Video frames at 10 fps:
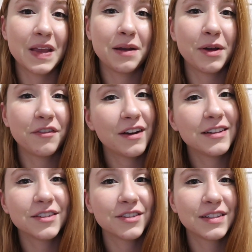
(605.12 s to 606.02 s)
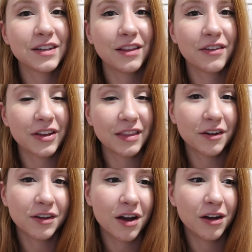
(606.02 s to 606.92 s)
And my friends are still living
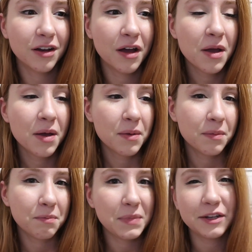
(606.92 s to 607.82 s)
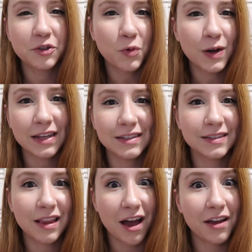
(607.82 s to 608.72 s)
their young mid
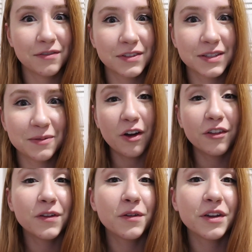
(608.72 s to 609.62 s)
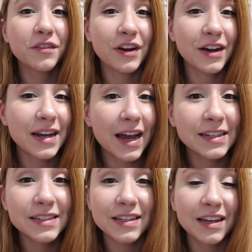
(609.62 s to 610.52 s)
twenties lives. So although they're very
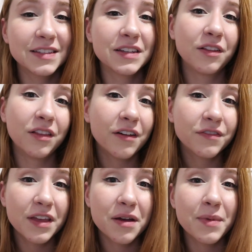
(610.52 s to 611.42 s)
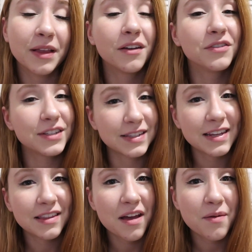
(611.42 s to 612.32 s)
nice, I still love them, I love to
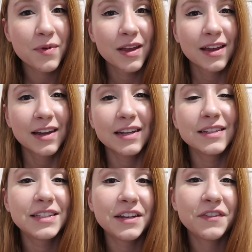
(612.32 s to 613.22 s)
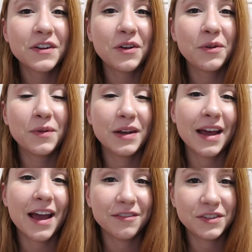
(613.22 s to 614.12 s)
see them. It's difficult when
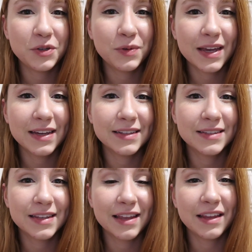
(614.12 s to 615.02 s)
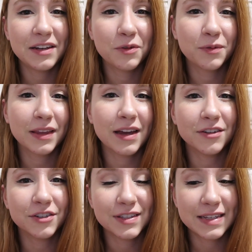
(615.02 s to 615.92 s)
I have two kids and they don't really
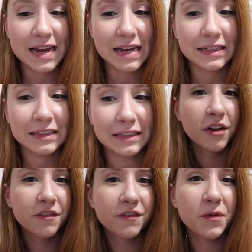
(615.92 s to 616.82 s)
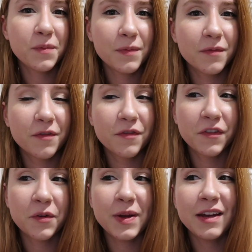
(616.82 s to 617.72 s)
understand. For,
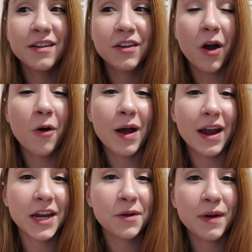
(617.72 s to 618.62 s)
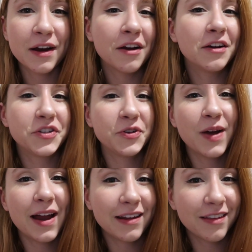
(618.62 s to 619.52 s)
for me to go anywhere or do
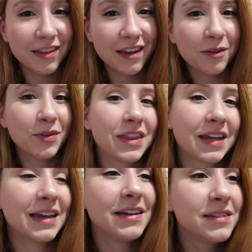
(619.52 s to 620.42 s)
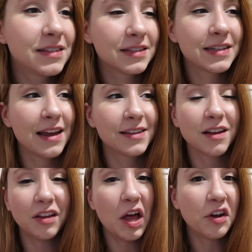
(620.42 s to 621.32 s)
anything with the kids takes
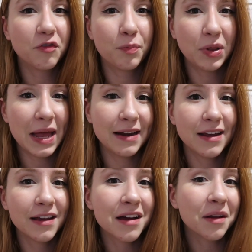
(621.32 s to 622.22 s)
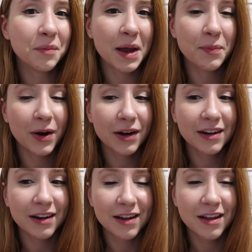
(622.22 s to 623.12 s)
a lot of planning on my part.